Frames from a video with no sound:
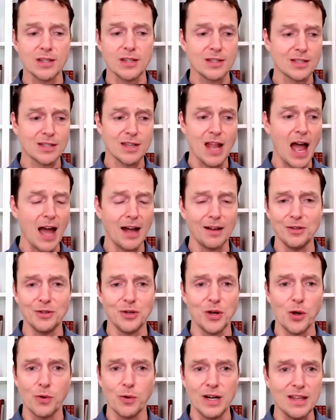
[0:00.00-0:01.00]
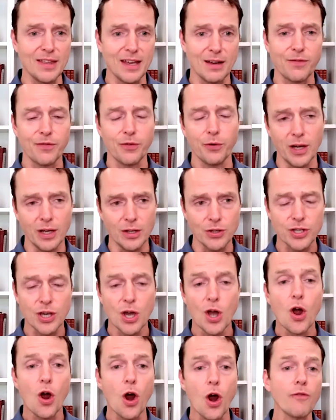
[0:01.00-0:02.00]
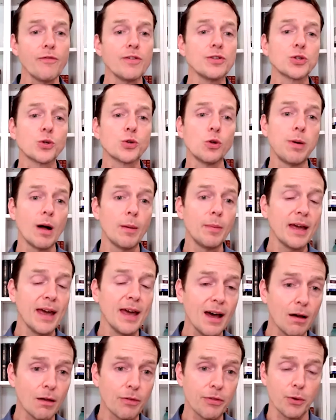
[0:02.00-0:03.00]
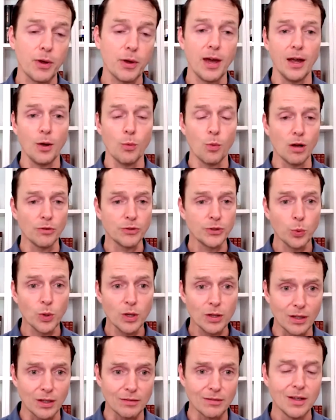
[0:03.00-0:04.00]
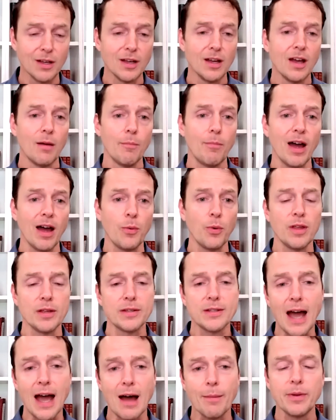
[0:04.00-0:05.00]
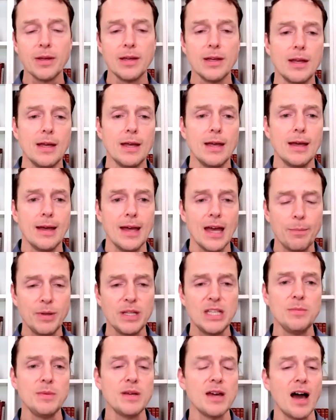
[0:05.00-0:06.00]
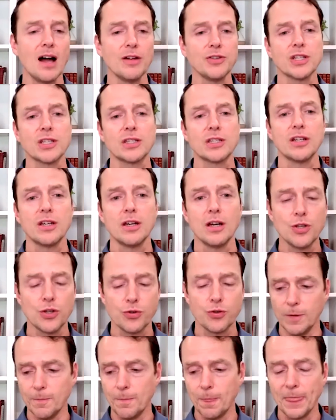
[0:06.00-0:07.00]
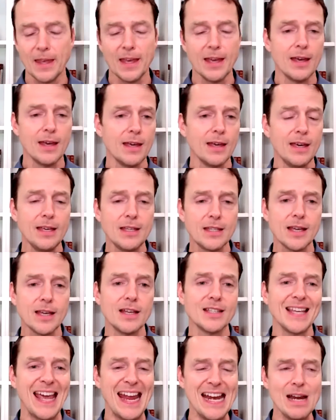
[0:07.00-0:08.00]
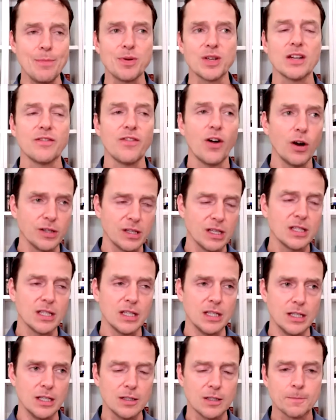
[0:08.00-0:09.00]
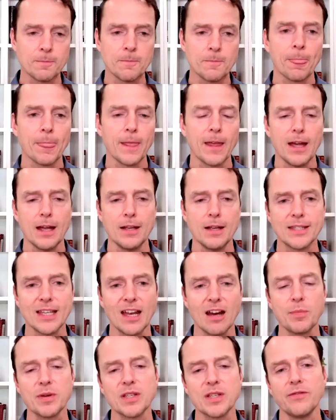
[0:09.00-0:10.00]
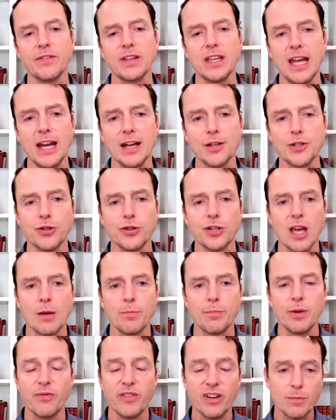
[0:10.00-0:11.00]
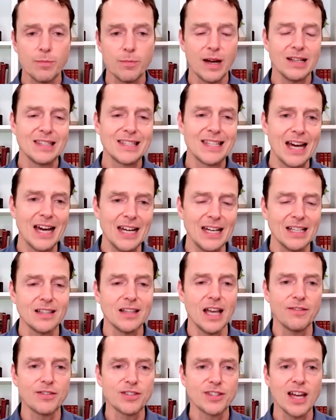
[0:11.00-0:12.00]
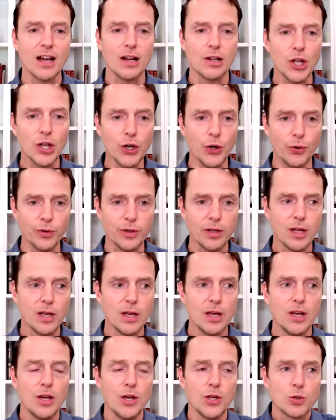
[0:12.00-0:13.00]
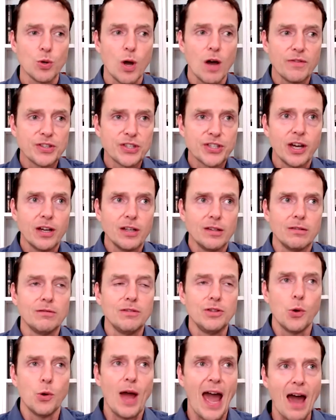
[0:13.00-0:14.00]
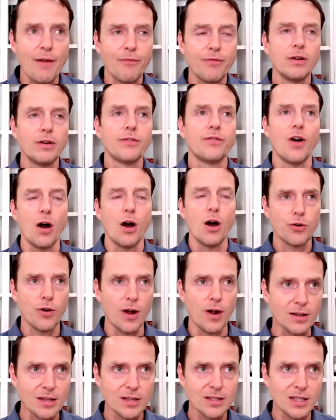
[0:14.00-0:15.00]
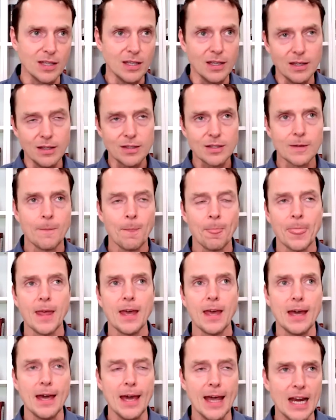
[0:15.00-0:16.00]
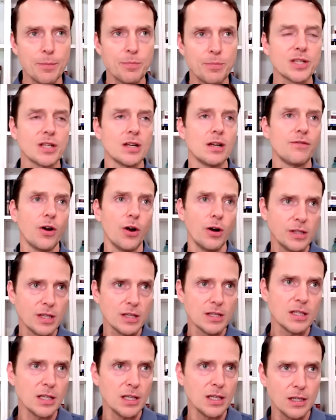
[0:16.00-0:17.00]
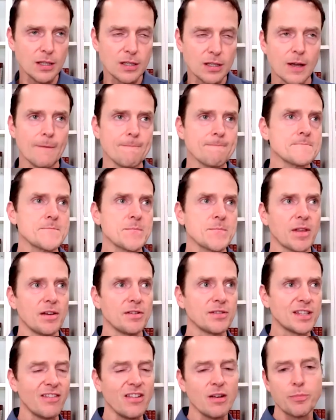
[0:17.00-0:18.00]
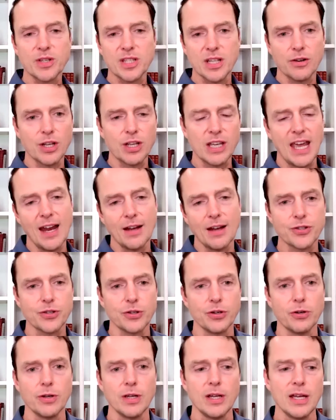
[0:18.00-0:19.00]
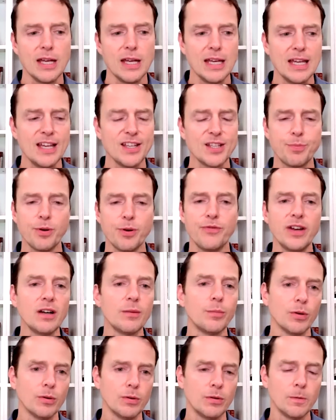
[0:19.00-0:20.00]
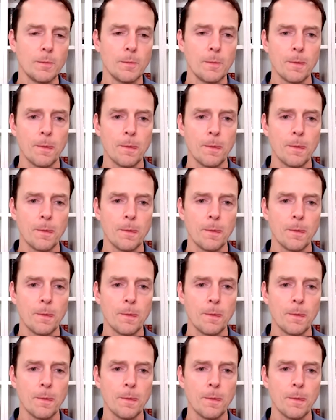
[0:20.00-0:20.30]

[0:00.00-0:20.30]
This is not, you know, anything fringe. Harvard School of Public Health, okay, Walter Willett, probably one of the top epidemiologists in the country. He says 80% of heart disease and 70% of cancer can be prevented by diet and lifestyle alone. So all of a sudden, you know, half of all chronic disease, 80% of heart disease, 70% of cancer is preventable.